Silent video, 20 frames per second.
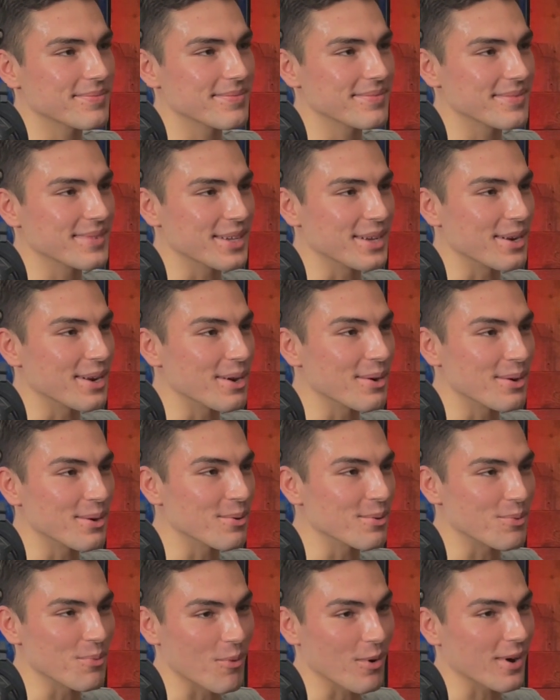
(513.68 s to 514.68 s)
you know, it
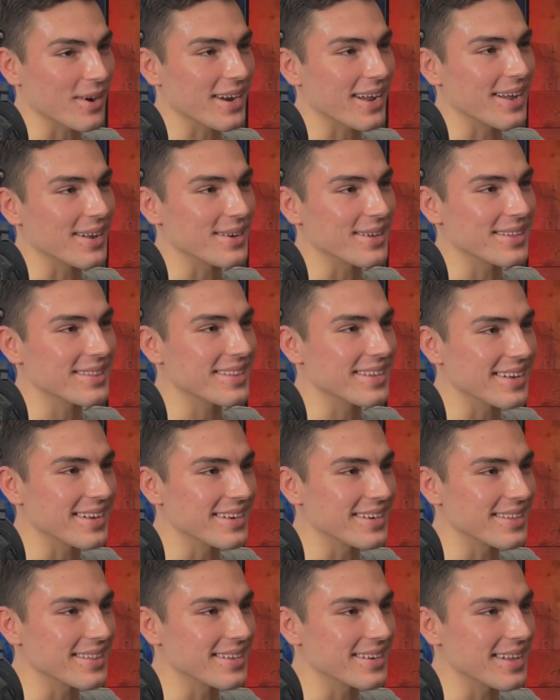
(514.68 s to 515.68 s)
would work out at the
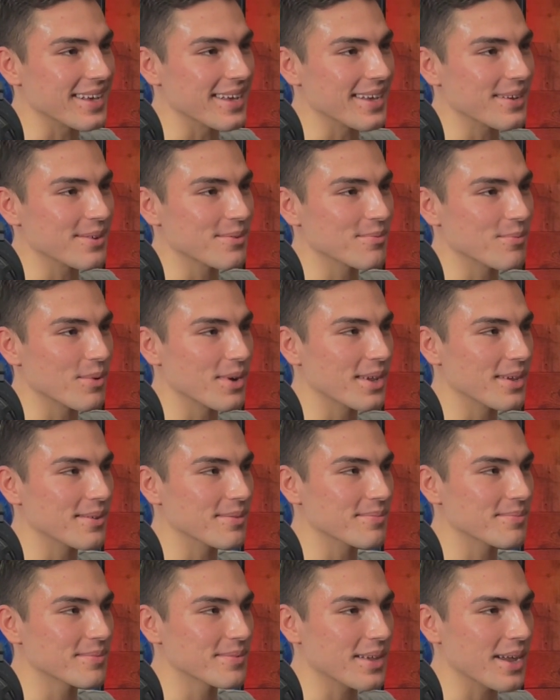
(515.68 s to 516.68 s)
end of the day.
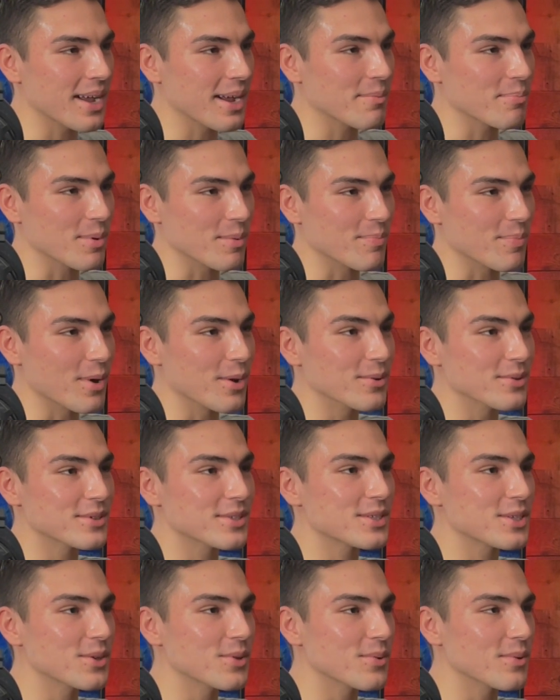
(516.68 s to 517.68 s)
I proposed
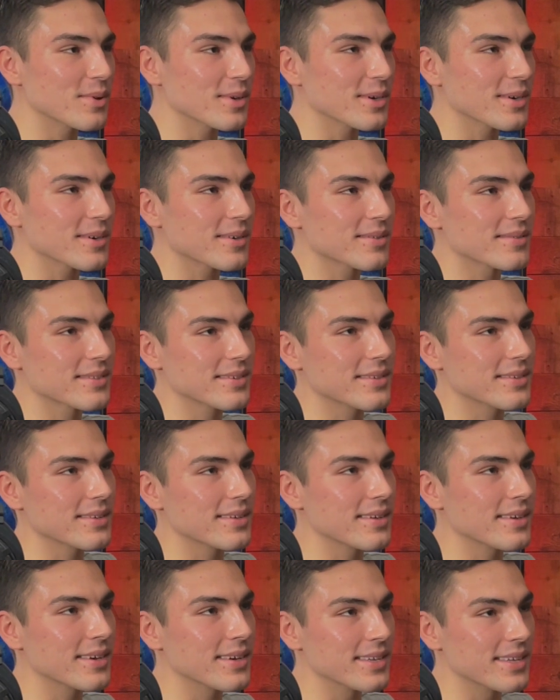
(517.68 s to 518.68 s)
to her
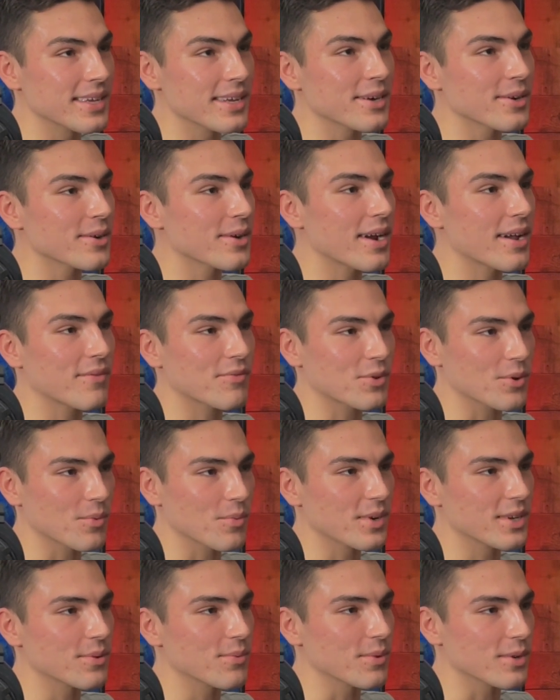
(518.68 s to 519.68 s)
a year after
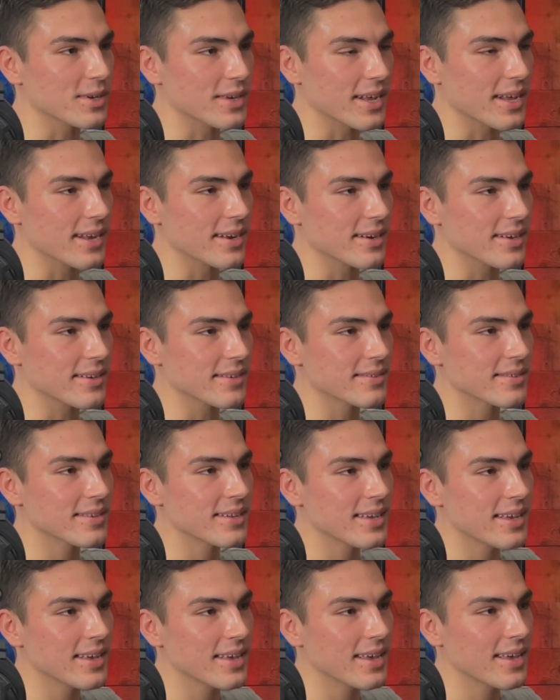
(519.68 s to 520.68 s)
we were dating,
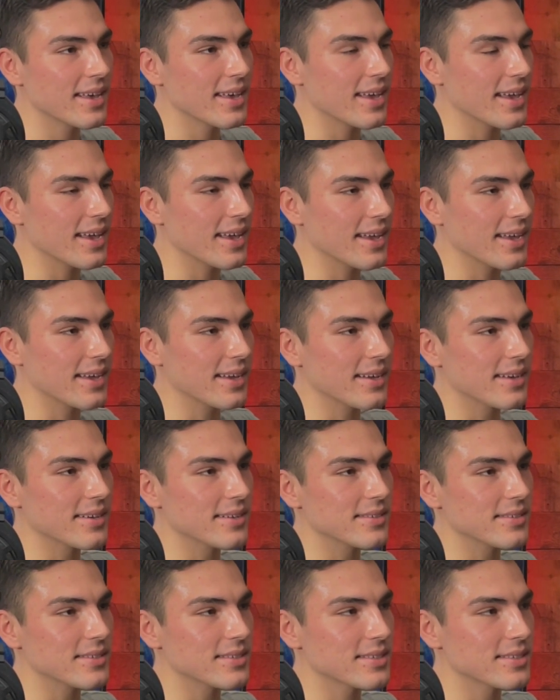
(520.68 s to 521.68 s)

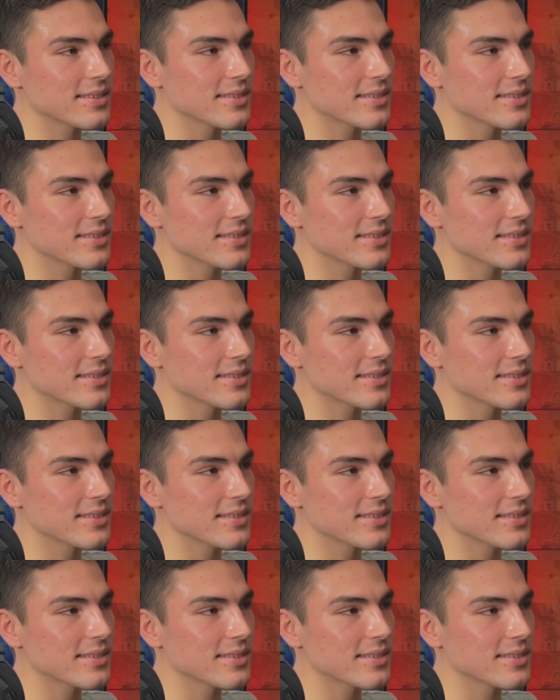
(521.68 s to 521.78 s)
and